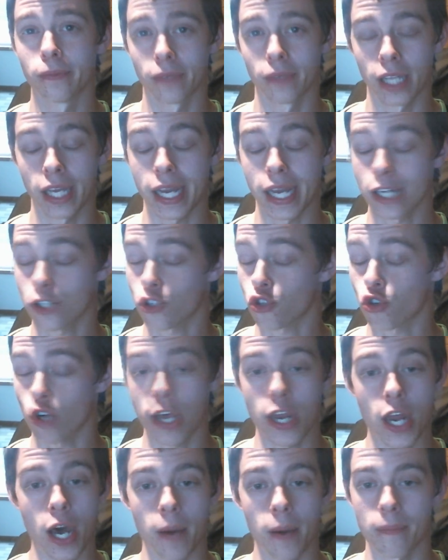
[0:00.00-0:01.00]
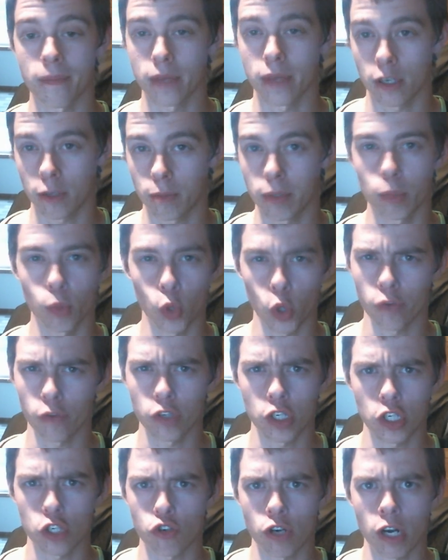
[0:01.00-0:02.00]
Like, straight up. It'd be more of
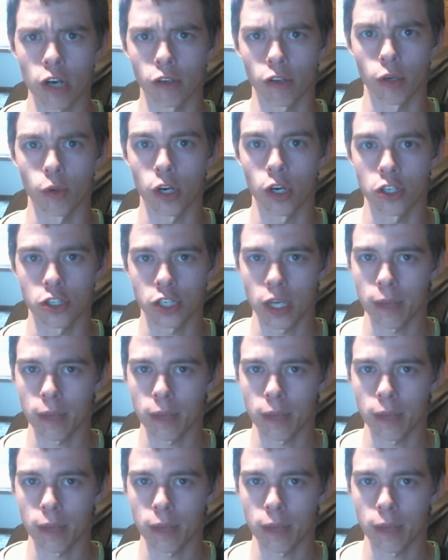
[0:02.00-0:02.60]
an adrenaline rush.